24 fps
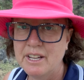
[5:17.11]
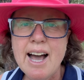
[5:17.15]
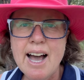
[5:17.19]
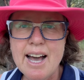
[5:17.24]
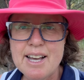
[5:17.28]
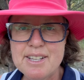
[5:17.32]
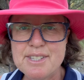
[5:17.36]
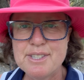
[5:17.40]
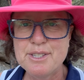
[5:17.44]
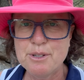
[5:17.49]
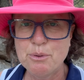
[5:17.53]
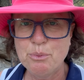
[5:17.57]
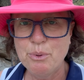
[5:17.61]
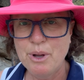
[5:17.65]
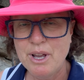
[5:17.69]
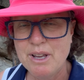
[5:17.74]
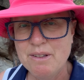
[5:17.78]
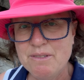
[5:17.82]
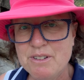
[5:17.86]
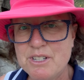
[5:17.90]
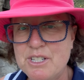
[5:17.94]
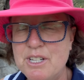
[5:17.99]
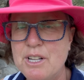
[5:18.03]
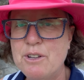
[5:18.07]
As the
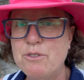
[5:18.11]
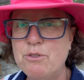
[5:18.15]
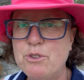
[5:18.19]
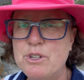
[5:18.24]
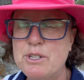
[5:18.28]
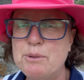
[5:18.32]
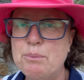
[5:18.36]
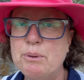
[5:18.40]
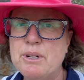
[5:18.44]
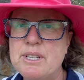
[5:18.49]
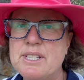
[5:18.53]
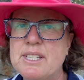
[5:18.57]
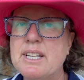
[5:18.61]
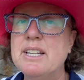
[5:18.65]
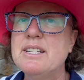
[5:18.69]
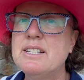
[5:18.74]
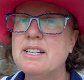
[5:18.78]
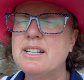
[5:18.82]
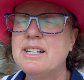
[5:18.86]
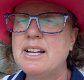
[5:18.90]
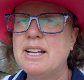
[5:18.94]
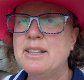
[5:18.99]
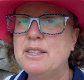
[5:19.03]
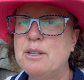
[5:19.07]
wave sheaf was
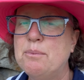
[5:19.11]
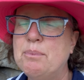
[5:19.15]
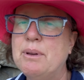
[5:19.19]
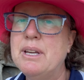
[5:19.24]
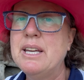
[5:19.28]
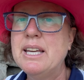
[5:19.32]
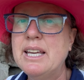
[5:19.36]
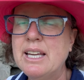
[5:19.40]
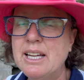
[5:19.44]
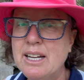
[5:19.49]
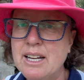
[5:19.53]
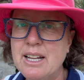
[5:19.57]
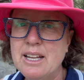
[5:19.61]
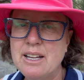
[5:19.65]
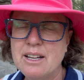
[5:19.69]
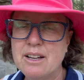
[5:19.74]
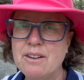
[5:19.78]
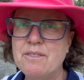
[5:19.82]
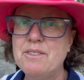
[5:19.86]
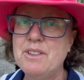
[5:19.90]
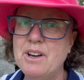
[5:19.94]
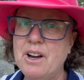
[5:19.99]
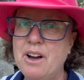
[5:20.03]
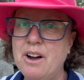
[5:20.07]
presented at the beginning
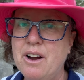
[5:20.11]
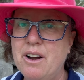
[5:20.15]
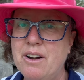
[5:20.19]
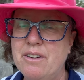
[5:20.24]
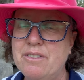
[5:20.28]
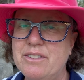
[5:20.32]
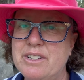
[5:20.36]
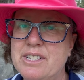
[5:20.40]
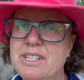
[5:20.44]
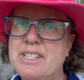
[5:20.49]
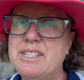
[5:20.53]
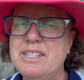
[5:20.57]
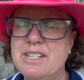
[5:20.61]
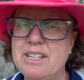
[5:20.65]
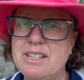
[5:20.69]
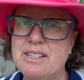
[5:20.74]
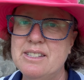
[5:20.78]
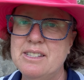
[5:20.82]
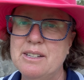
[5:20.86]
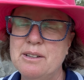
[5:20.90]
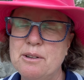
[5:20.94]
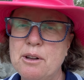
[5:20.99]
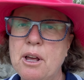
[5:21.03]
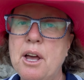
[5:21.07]
of the harvest
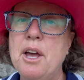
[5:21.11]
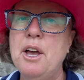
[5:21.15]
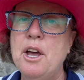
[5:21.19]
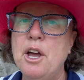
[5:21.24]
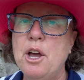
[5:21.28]
season,